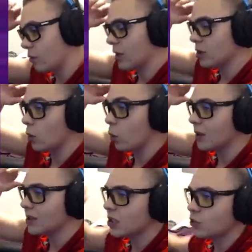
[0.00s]
Russell
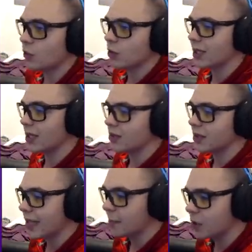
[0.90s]
Wilson's first
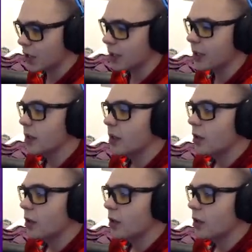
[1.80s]
interception